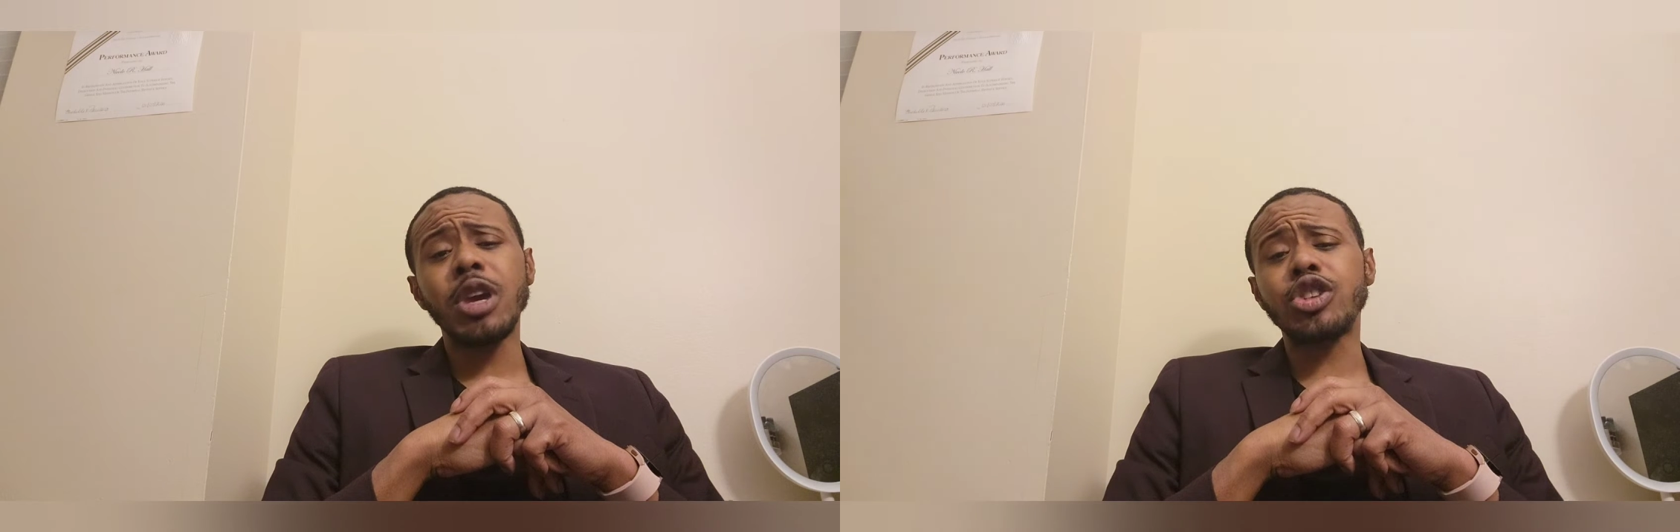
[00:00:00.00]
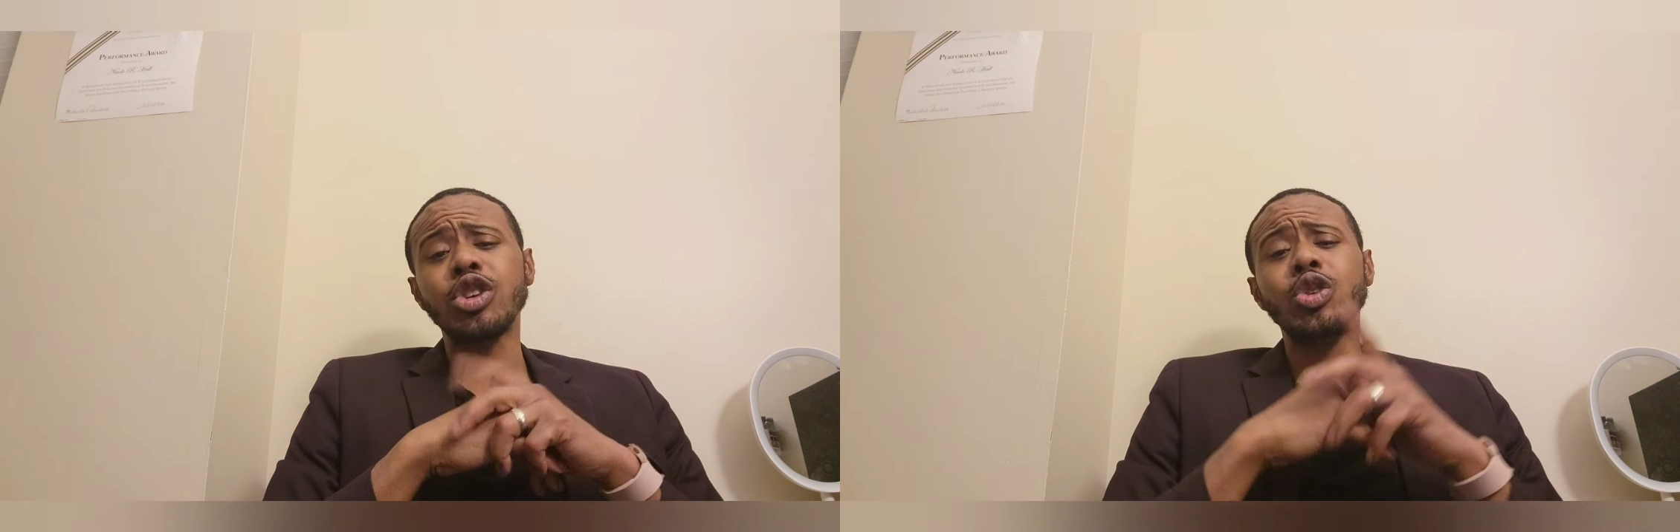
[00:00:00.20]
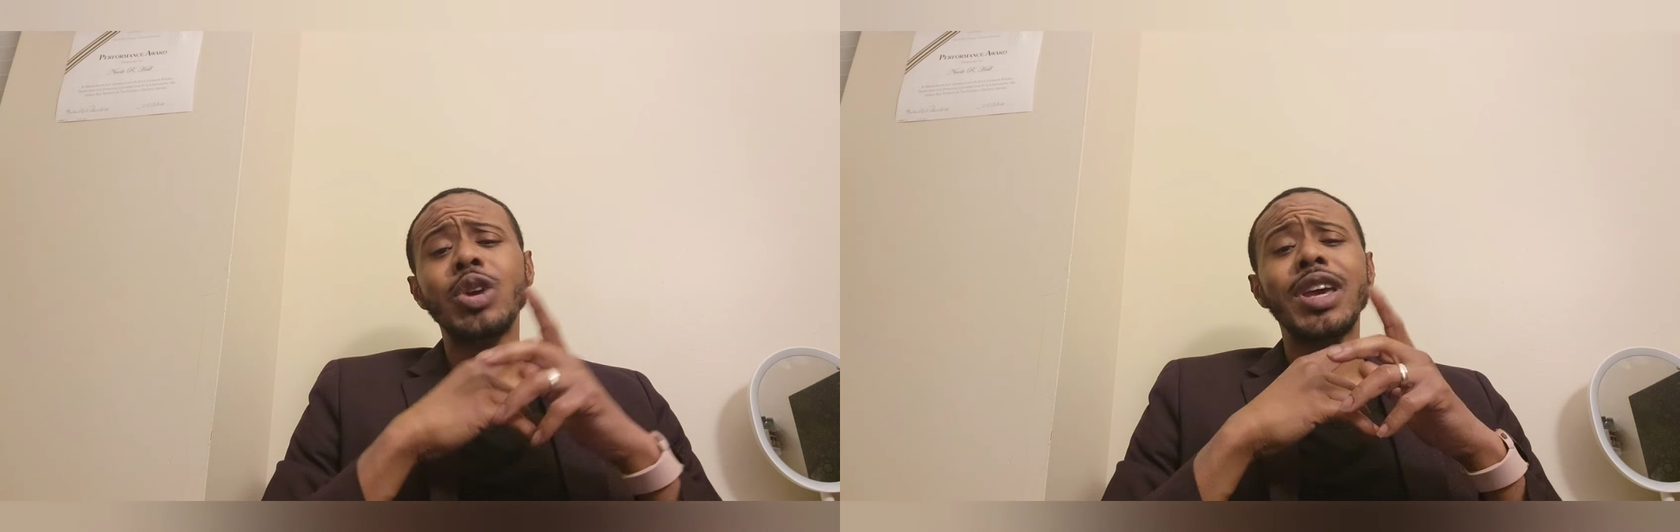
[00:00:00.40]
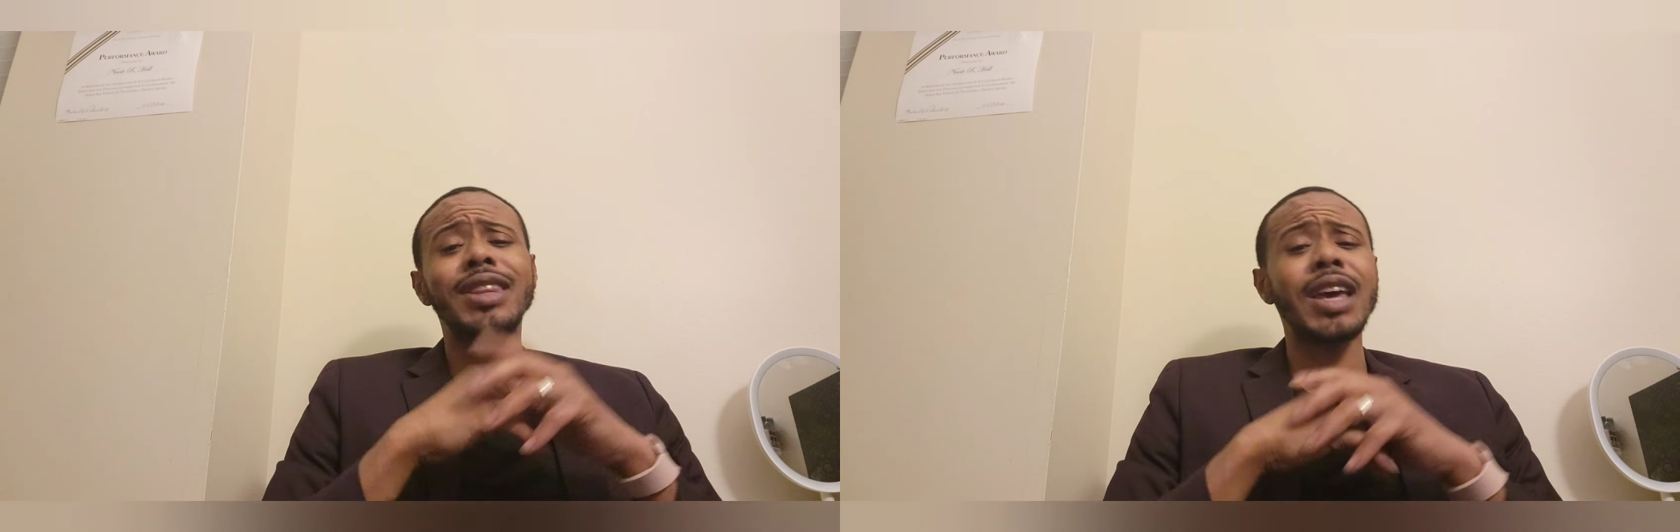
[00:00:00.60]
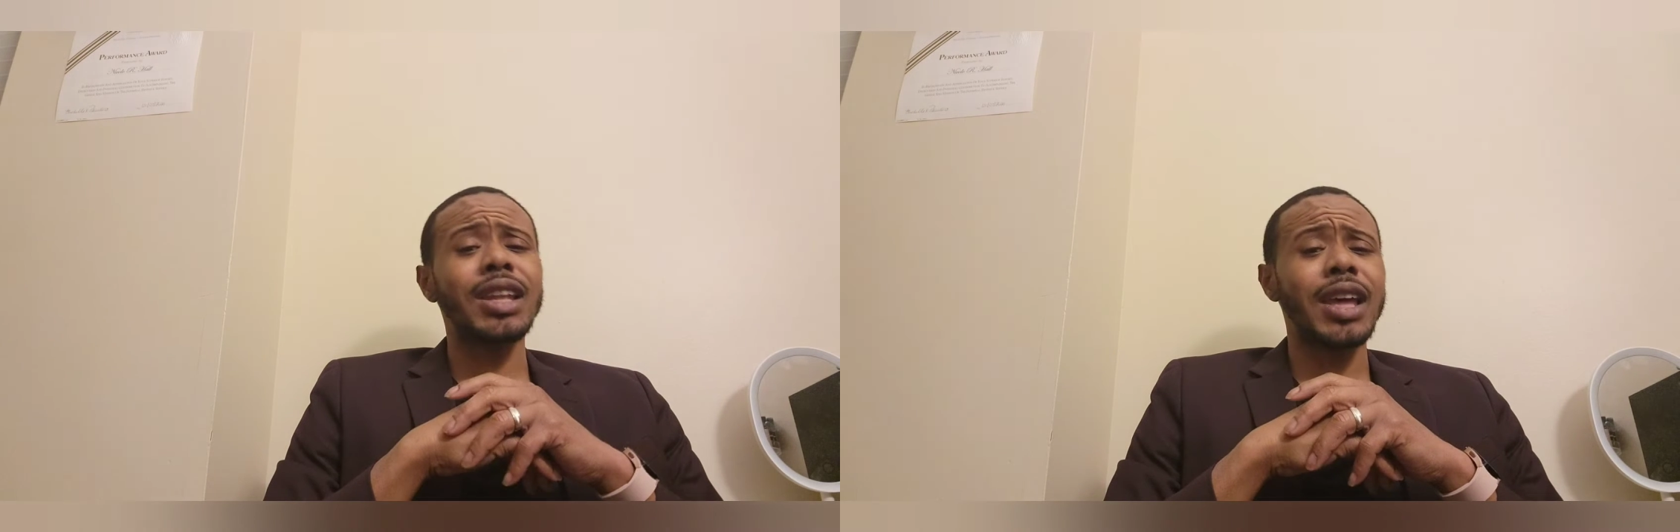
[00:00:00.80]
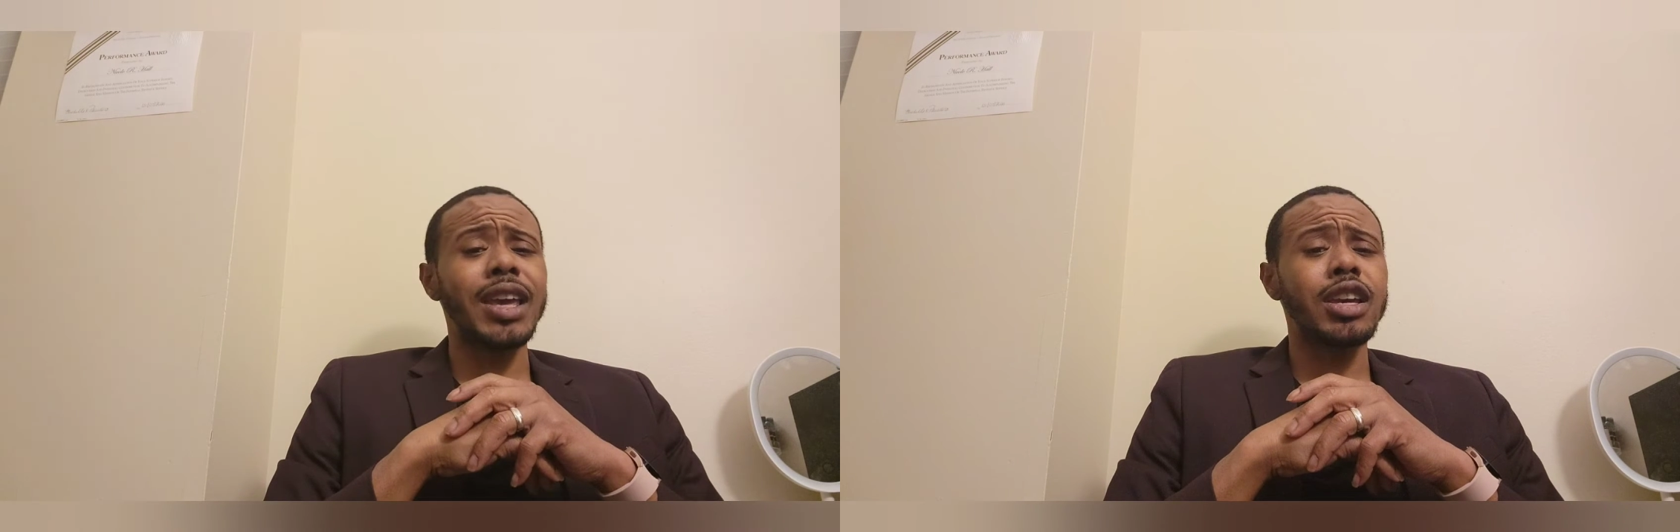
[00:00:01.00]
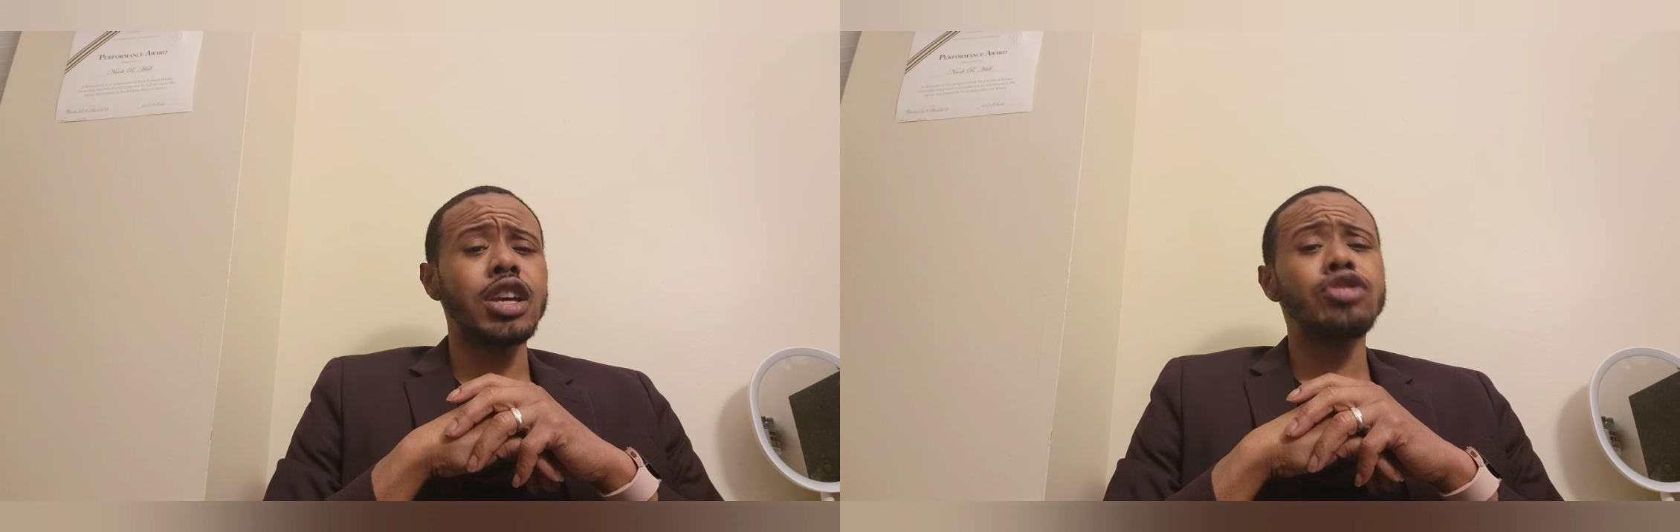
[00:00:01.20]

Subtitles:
sure you hit that like,